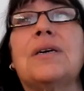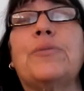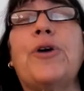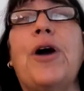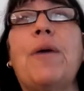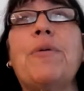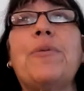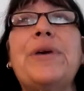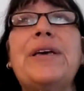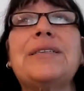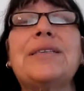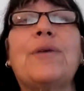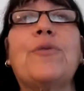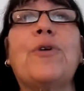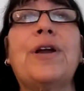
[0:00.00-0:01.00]
Problem
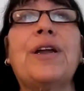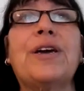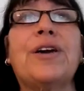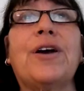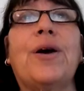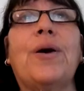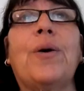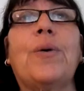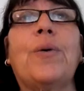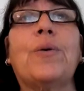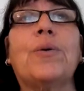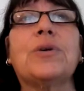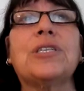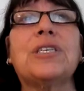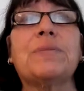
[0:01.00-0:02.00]
is, I want to
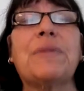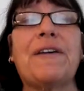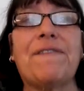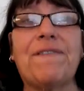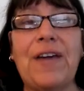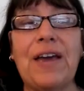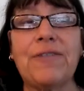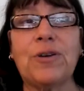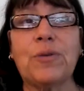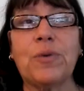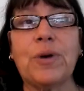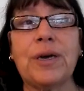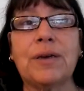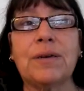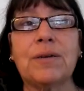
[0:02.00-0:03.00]
go to my favorite
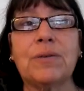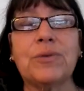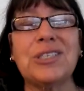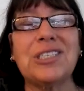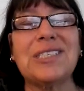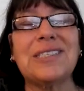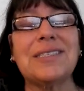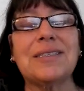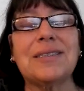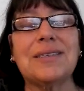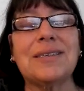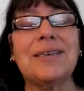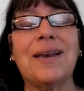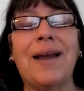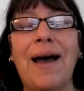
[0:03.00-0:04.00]
one, which is
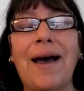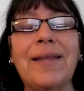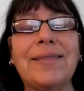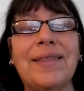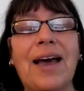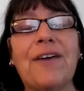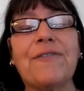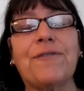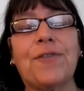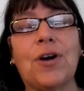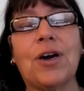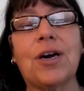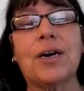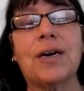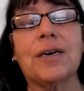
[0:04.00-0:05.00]
not that
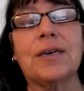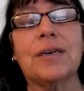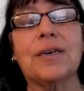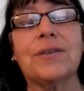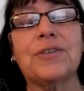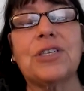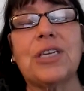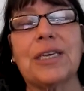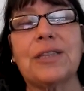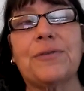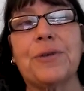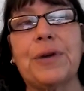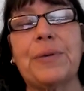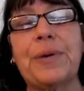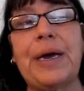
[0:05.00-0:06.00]
far if you take the
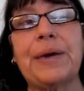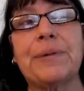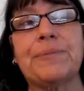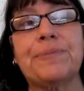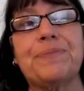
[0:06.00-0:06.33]
freeway.